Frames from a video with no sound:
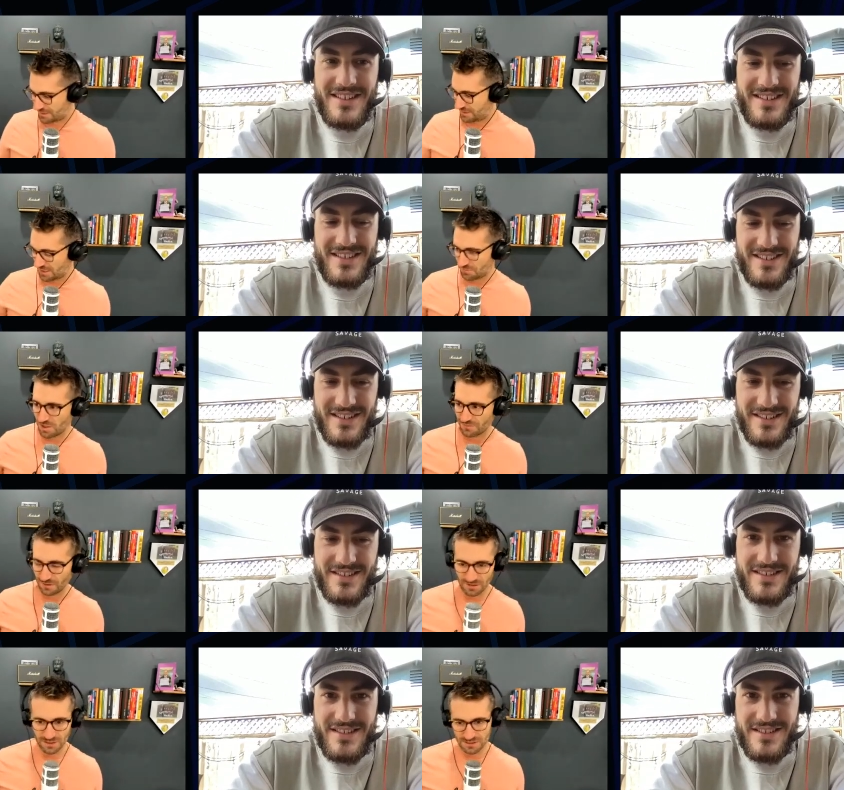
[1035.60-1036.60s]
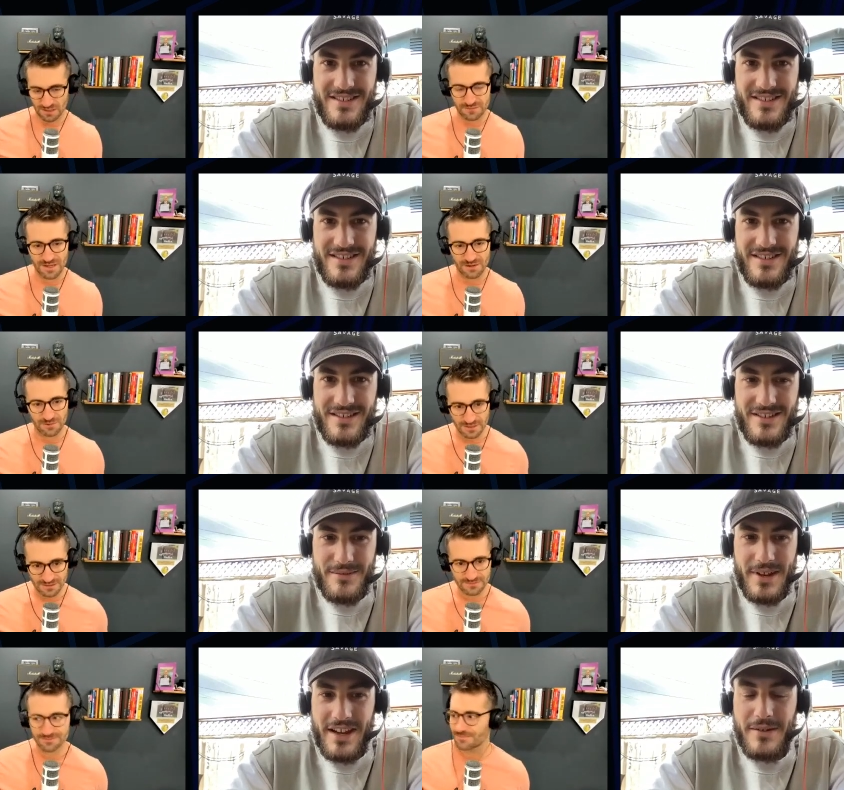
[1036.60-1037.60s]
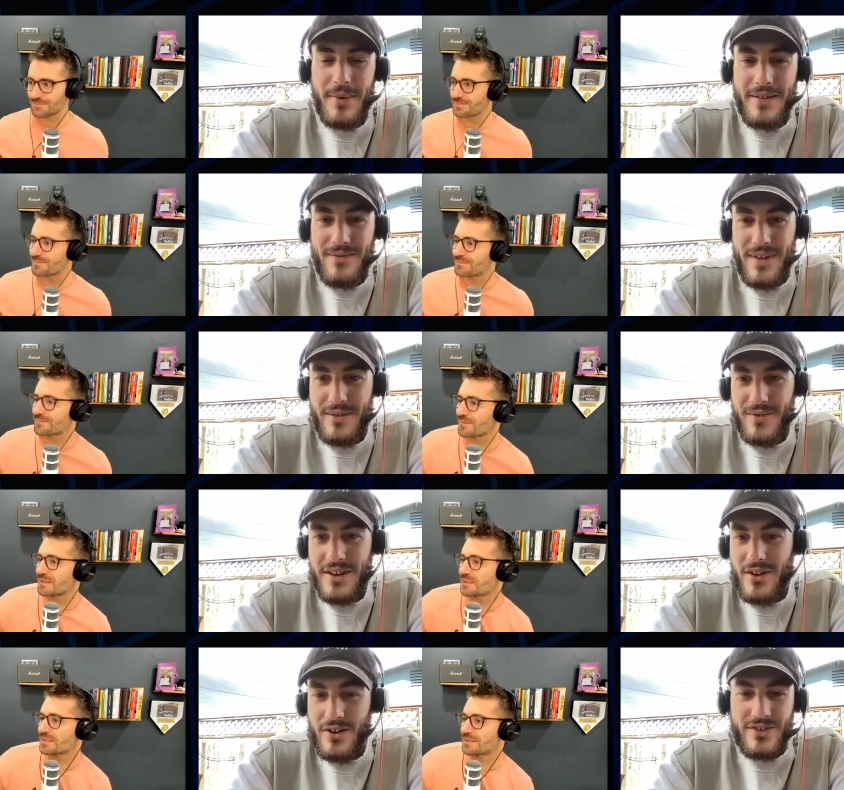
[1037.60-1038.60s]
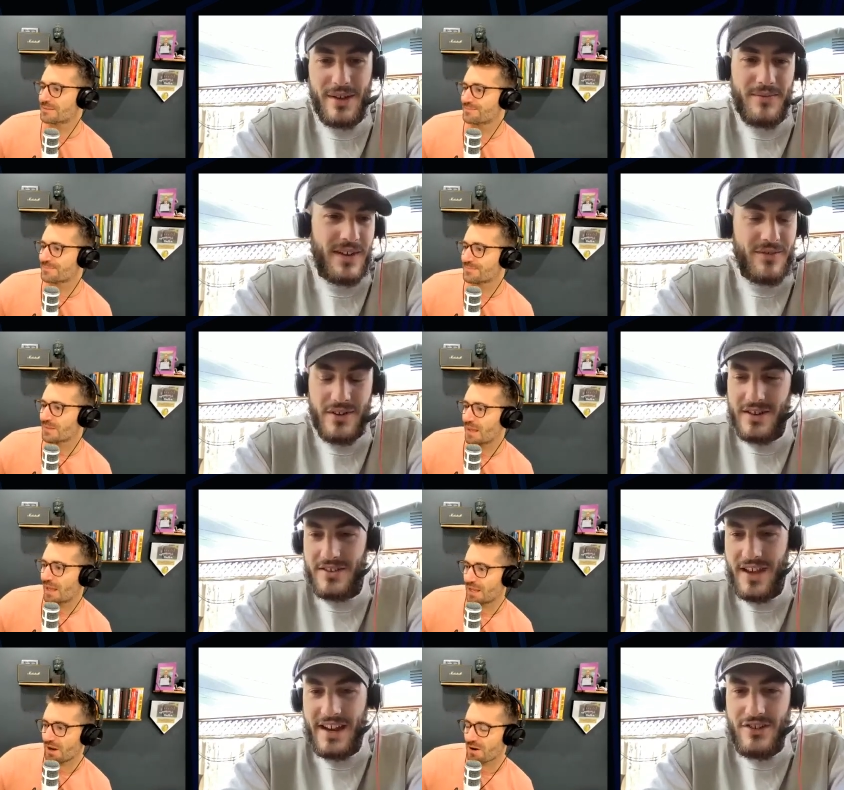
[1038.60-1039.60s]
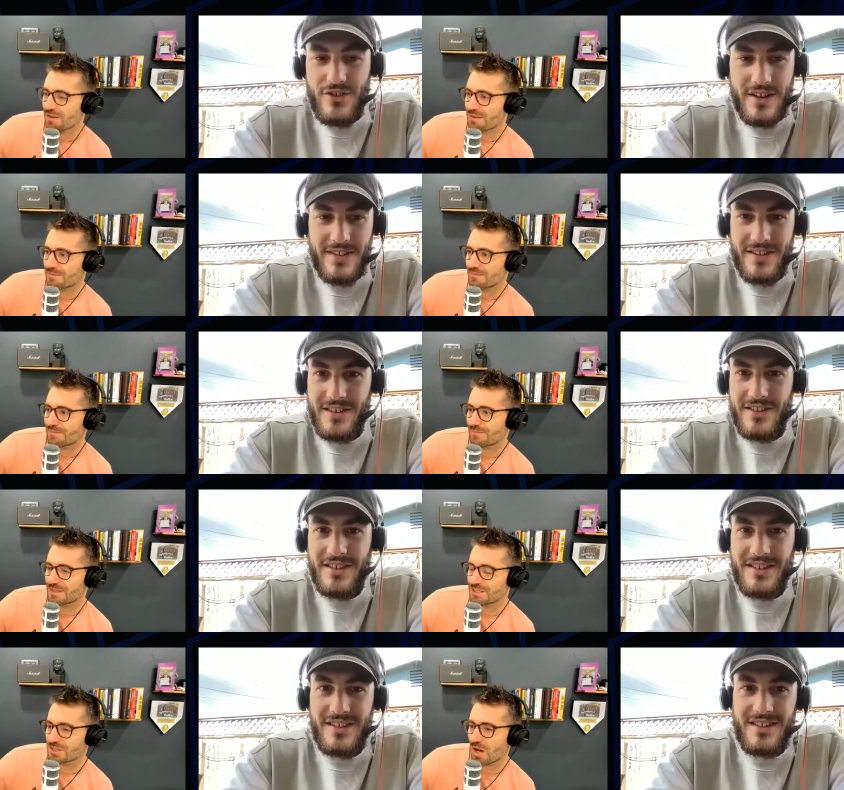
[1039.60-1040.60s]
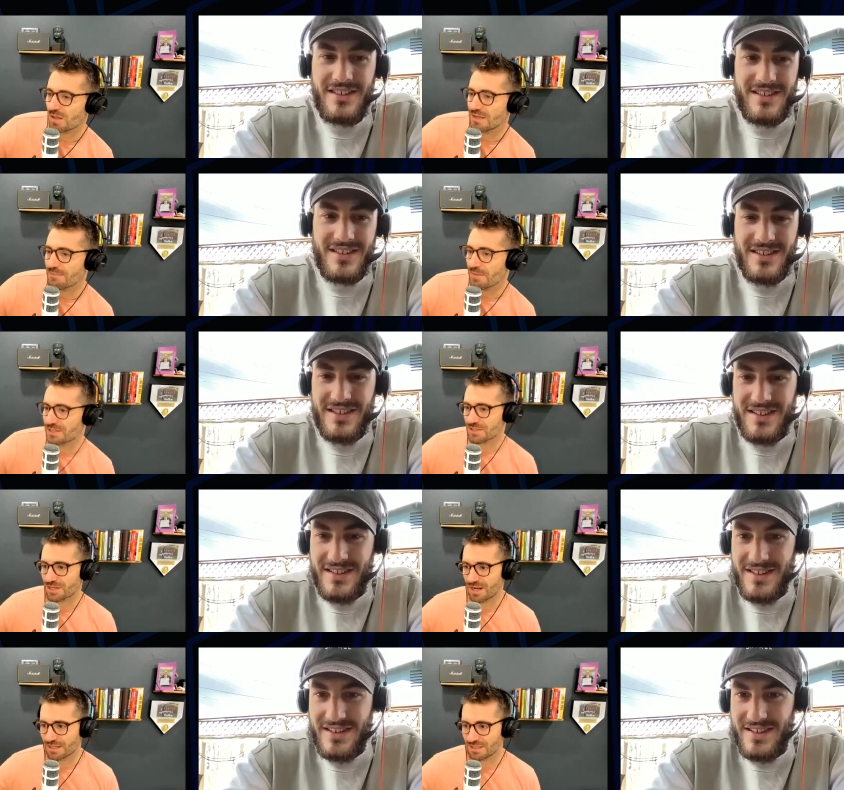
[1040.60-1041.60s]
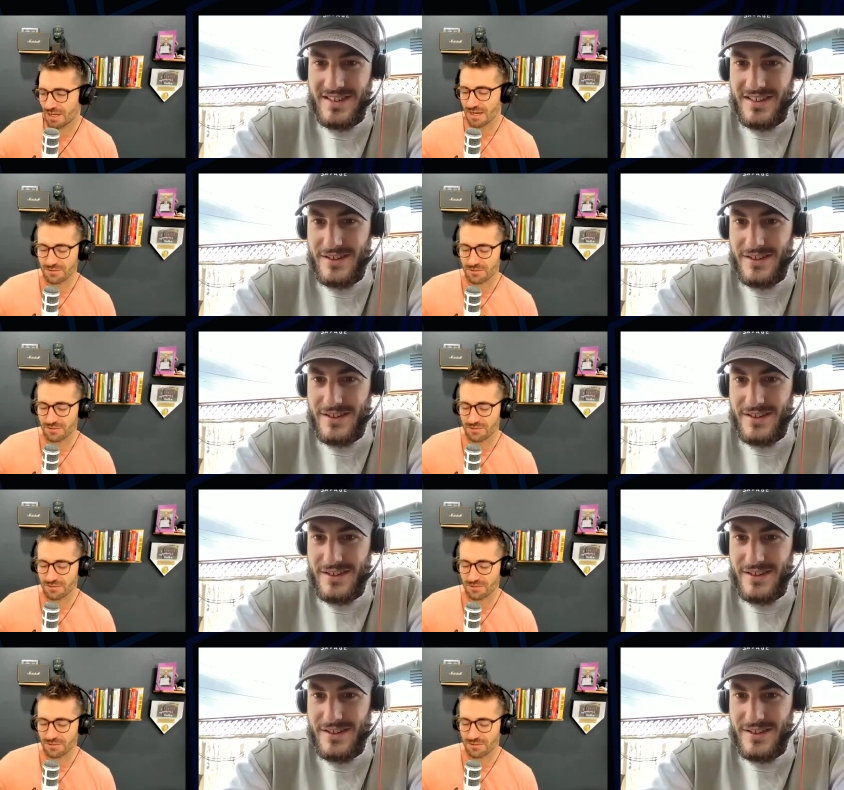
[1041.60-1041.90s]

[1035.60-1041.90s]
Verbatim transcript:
Speaker 1: Take me off your list. Love that one. Oh my
Speaker 2: god, my favorite, all time favorite hey, is. Gareth,
Speaker 1: this? this? is Collin at Monster Connect. Uh,